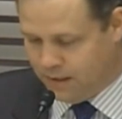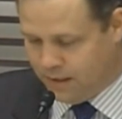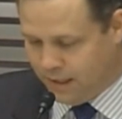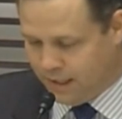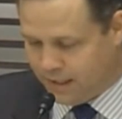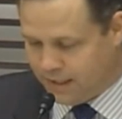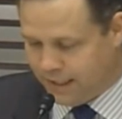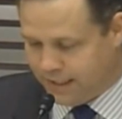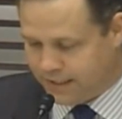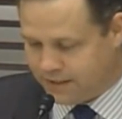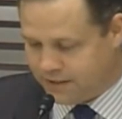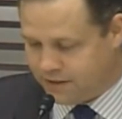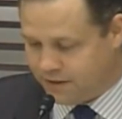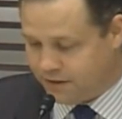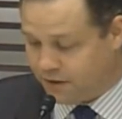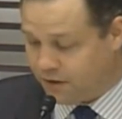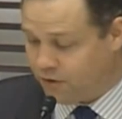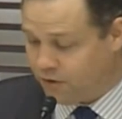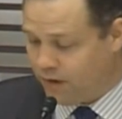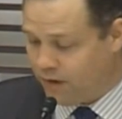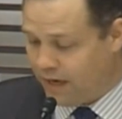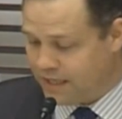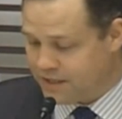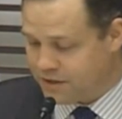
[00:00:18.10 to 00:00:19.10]
I'd like to
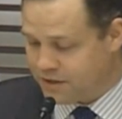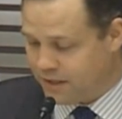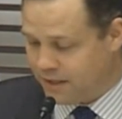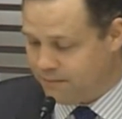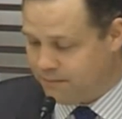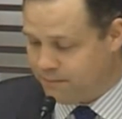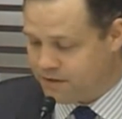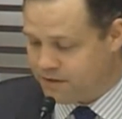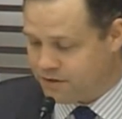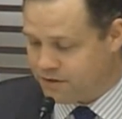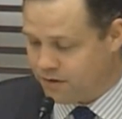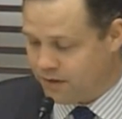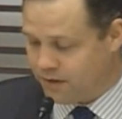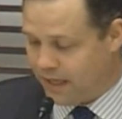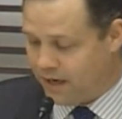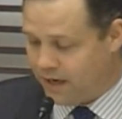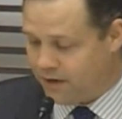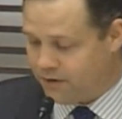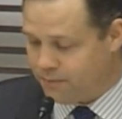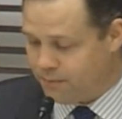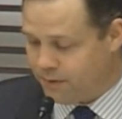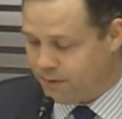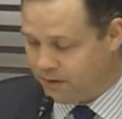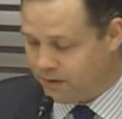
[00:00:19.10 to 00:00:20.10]
congratulate Mr.
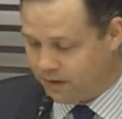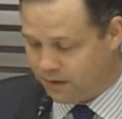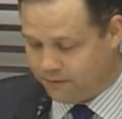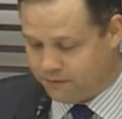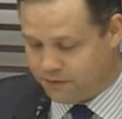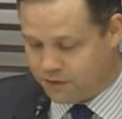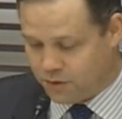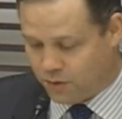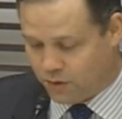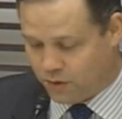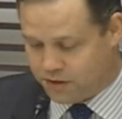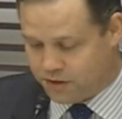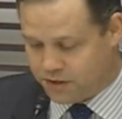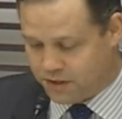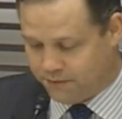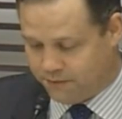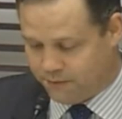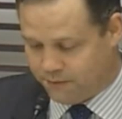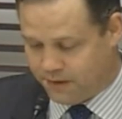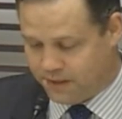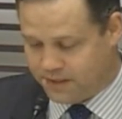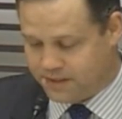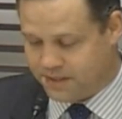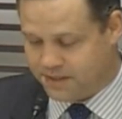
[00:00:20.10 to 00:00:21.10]
Loudermilk of Georgia
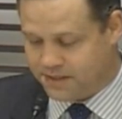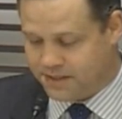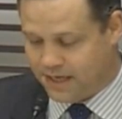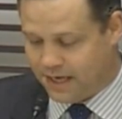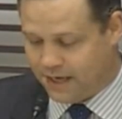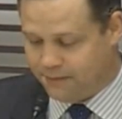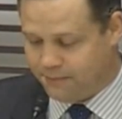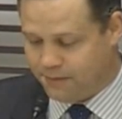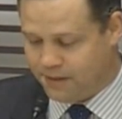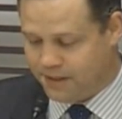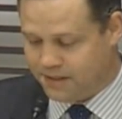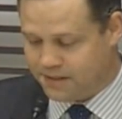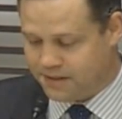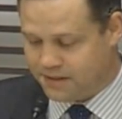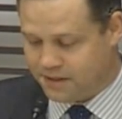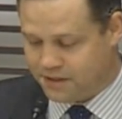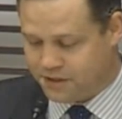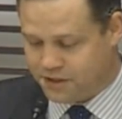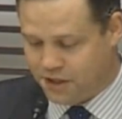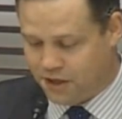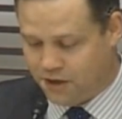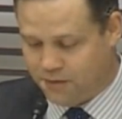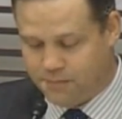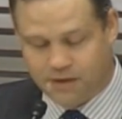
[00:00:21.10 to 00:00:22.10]
for his assignment as the
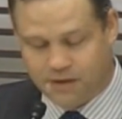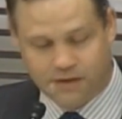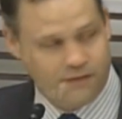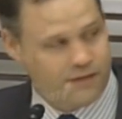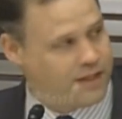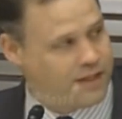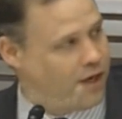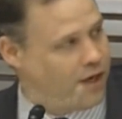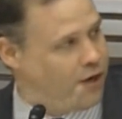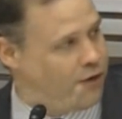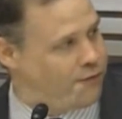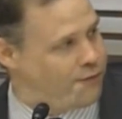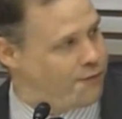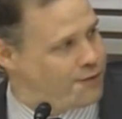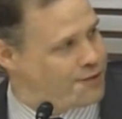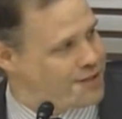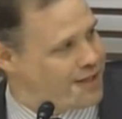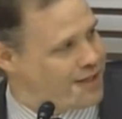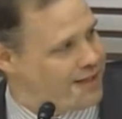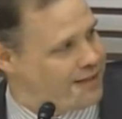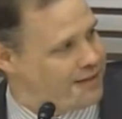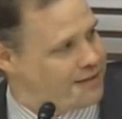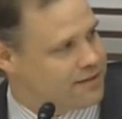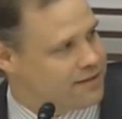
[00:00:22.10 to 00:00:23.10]
chairman of the
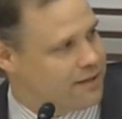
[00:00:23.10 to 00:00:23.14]
Oversight